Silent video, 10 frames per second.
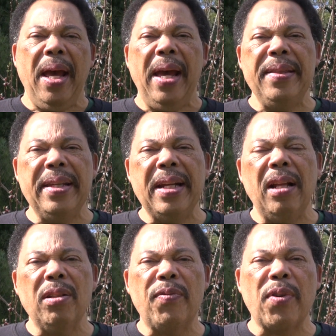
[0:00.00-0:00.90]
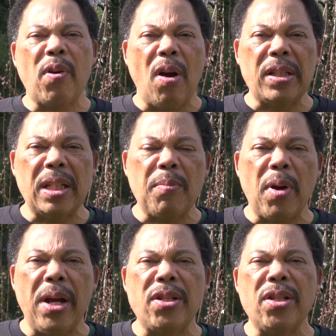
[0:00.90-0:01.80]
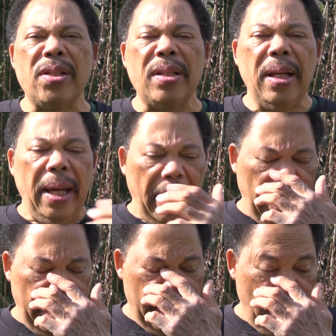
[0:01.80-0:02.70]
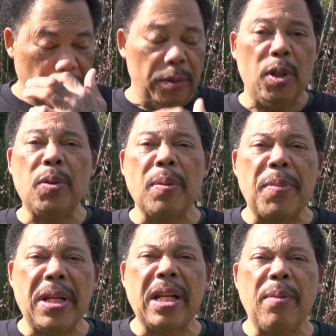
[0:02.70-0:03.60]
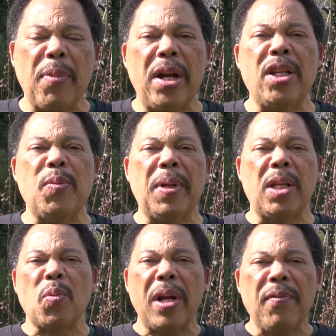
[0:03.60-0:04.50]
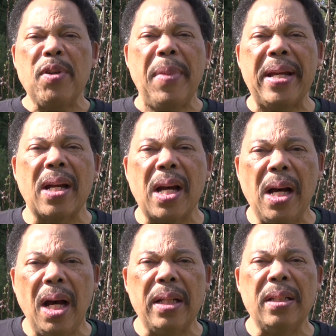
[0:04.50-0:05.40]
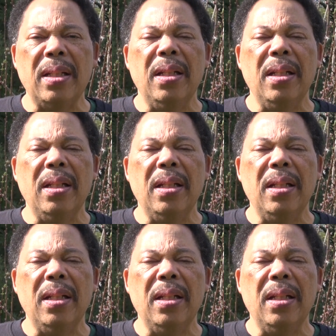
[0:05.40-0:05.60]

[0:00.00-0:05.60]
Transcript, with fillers: And then I'll look for crossing branches and I'll do some thinning of branches because whenever you make a cut,